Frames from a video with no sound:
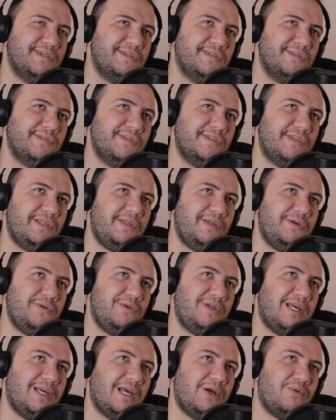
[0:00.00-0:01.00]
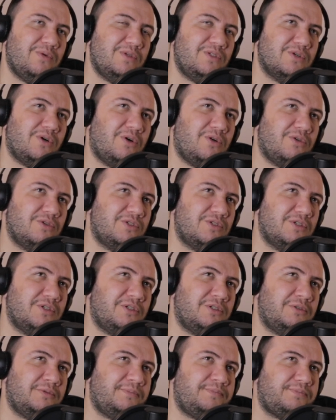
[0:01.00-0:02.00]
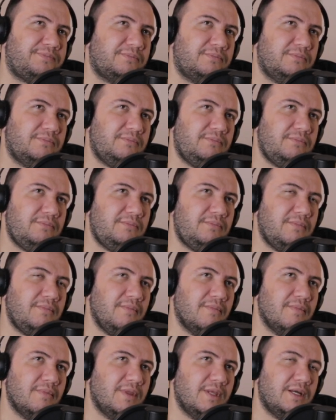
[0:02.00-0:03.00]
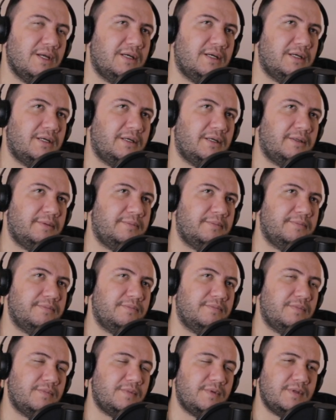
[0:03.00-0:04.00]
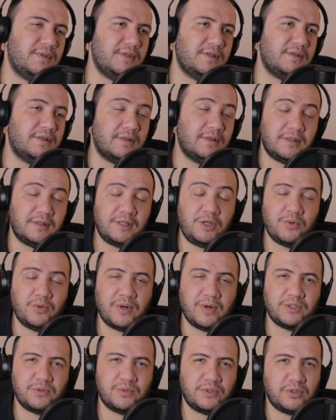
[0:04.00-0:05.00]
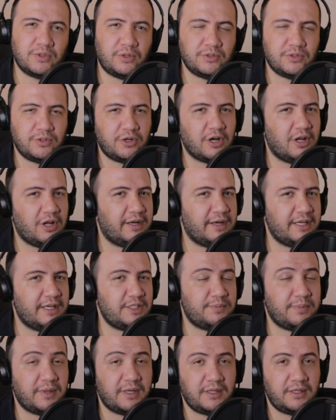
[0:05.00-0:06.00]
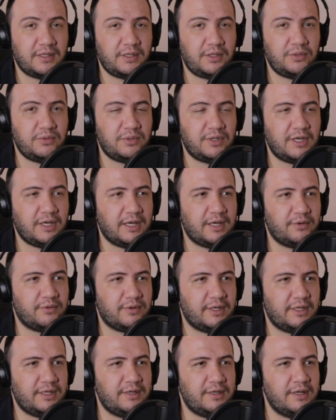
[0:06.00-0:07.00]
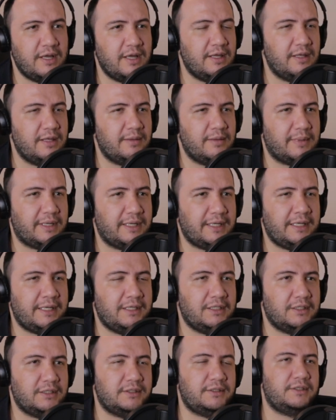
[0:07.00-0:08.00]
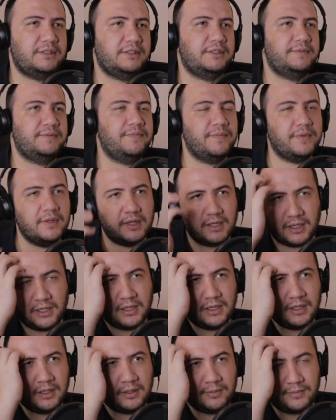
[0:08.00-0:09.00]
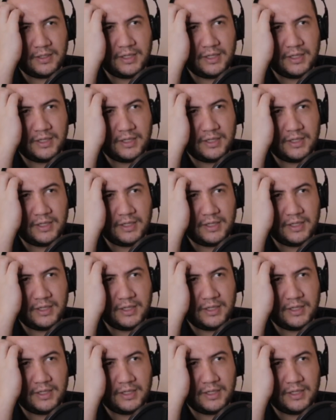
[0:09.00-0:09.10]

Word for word: the UK was also um, uh, the US was also colonized by the UK, right? By England. Um,